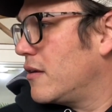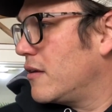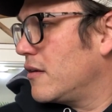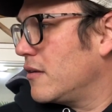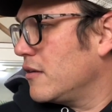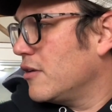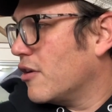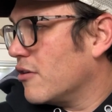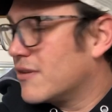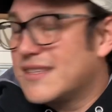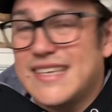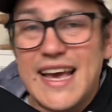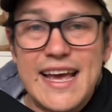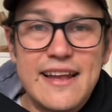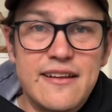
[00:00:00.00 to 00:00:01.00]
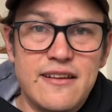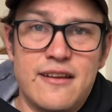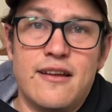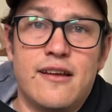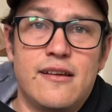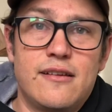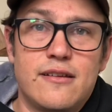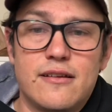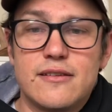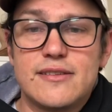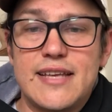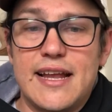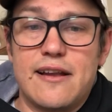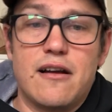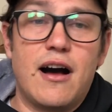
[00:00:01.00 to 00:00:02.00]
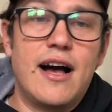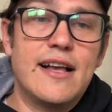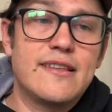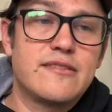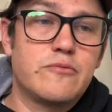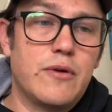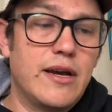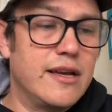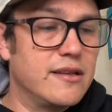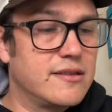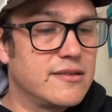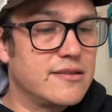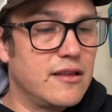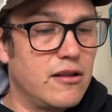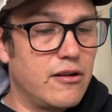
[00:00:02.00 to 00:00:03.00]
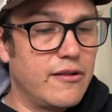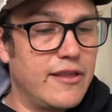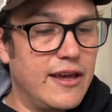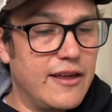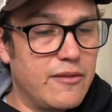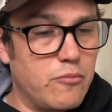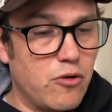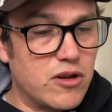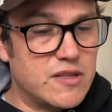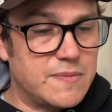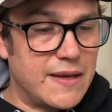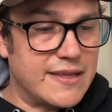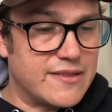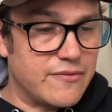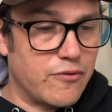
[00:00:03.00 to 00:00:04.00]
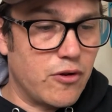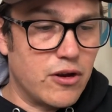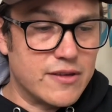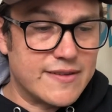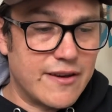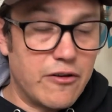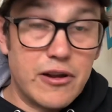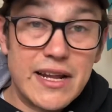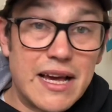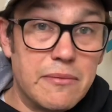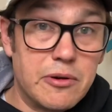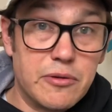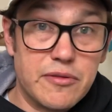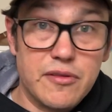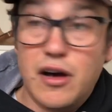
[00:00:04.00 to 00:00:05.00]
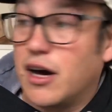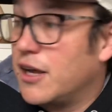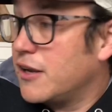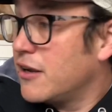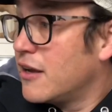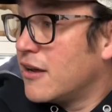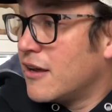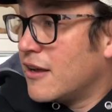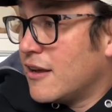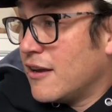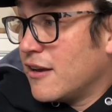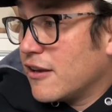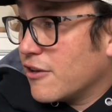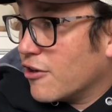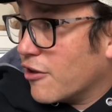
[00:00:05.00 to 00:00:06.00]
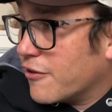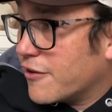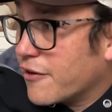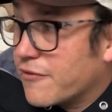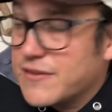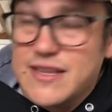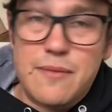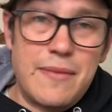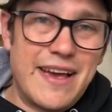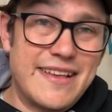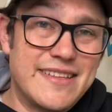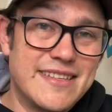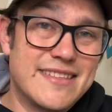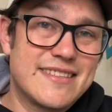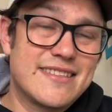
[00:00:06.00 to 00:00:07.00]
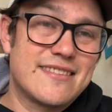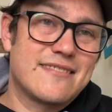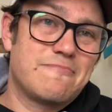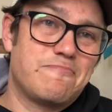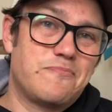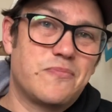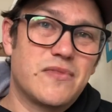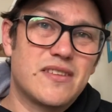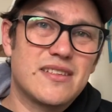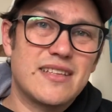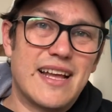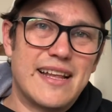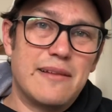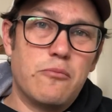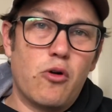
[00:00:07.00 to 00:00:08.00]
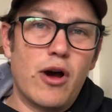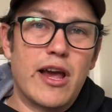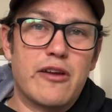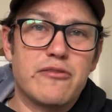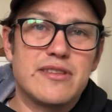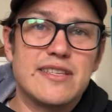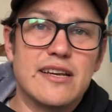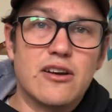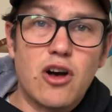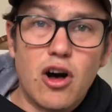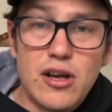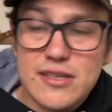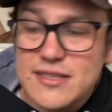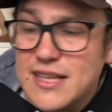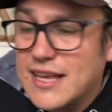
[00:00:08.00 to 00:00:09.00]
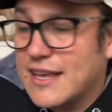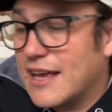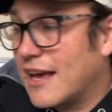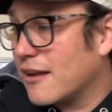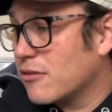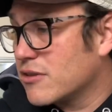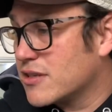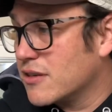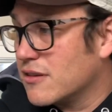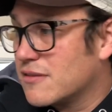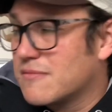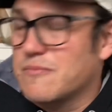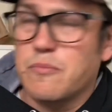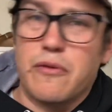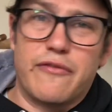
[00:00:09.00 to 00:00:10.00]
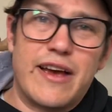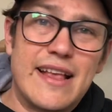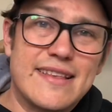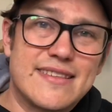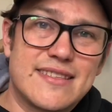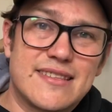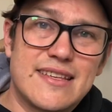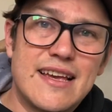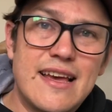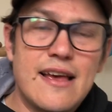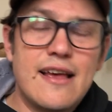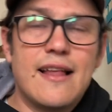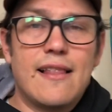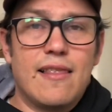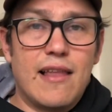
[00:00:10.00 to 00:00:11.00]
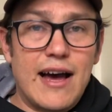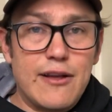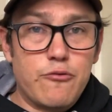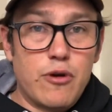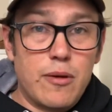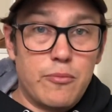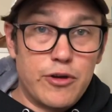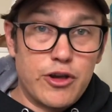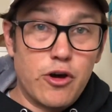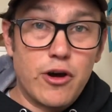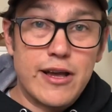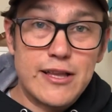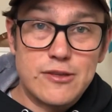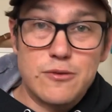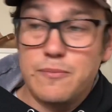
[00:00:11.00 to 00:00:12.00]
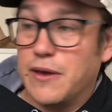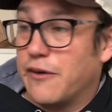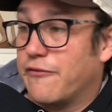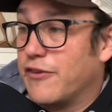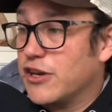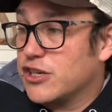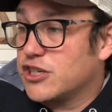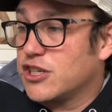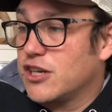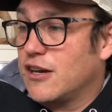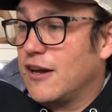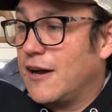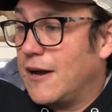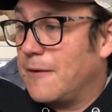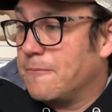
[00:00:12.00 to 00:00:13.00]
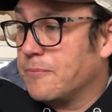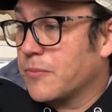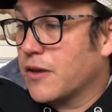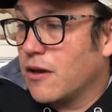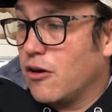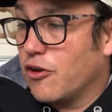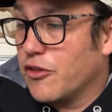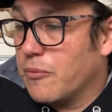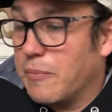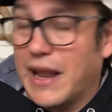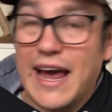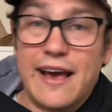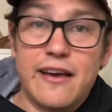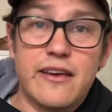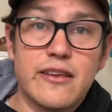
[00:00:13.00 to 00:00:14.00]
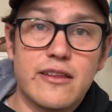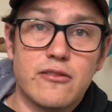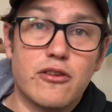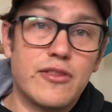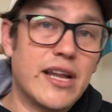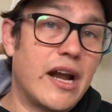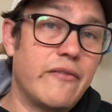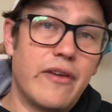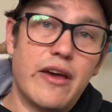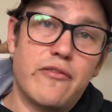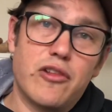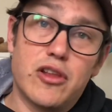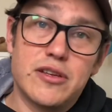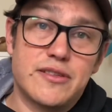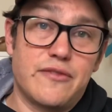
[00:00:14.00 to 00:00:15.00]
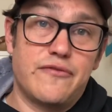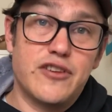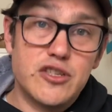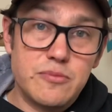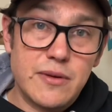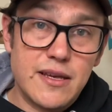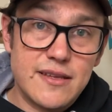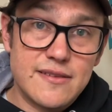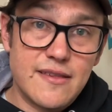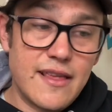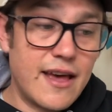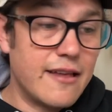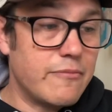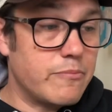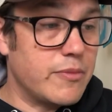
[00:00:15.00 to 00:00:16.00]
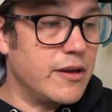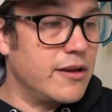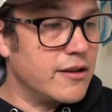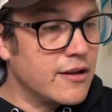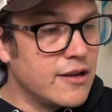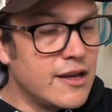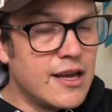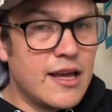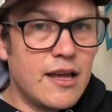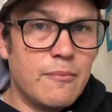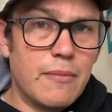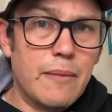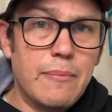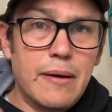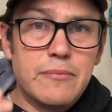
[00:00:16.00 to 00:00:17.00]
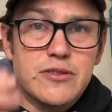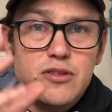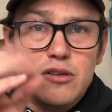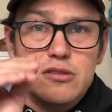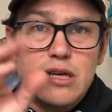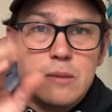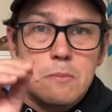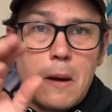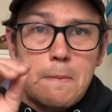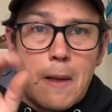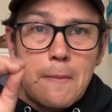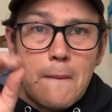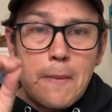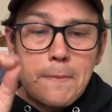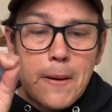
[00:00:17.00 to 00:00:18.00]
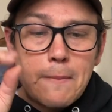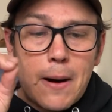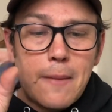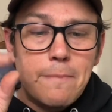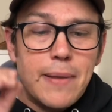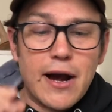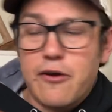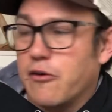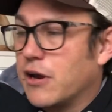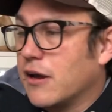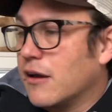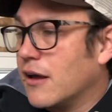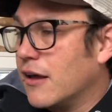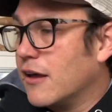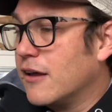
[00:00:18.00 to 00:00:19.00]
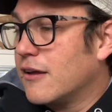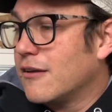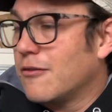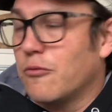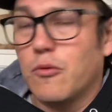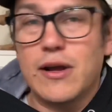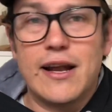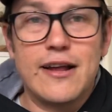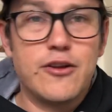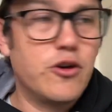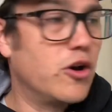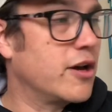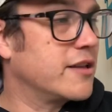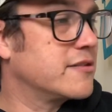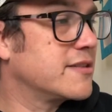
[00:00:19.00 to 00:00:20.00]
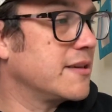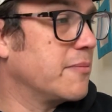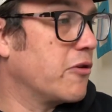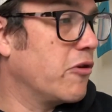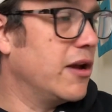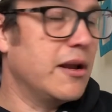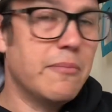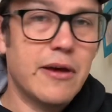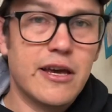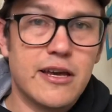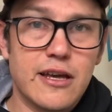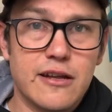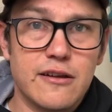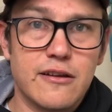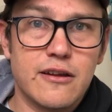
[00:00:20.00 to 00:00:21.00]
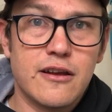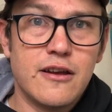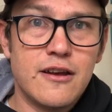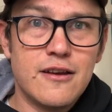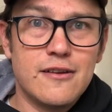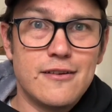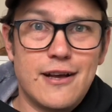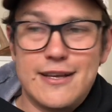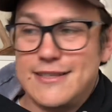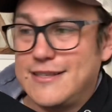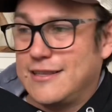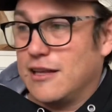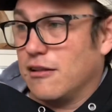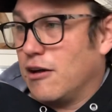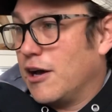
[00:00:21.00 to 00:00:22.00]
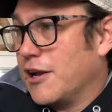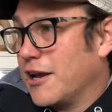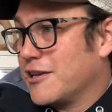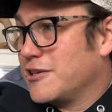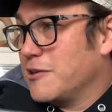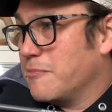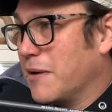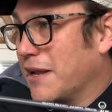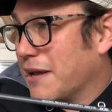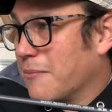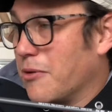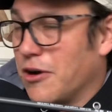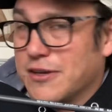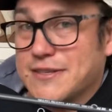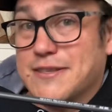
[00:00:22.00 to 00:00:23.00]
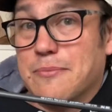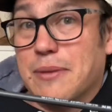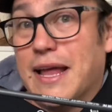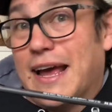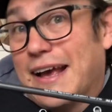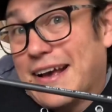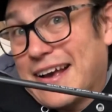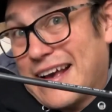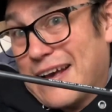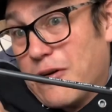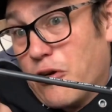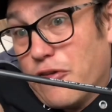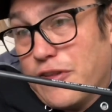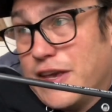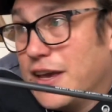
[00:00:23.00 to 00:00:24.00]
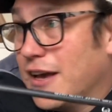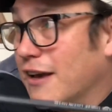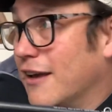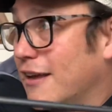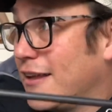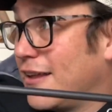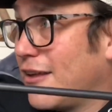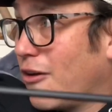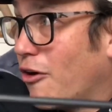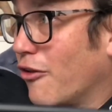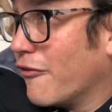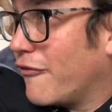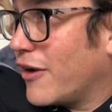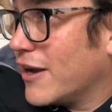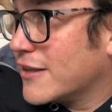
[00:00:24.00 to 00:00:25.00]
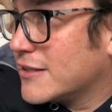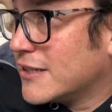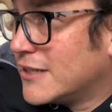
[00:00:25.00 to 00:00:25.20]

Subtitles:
You know, 10 guides, whereas a lot of the other more expensive rods, they're only coming with 9. You know, and the difference that makes is slightly more accuracy in casting, and also prevents line rub when you hook into a big fish on the blank. Not that I've ever lost a fish because of that, but my bum starts like puckering when I do hook into something really big, and I see that line actually bending past the blank on the fight.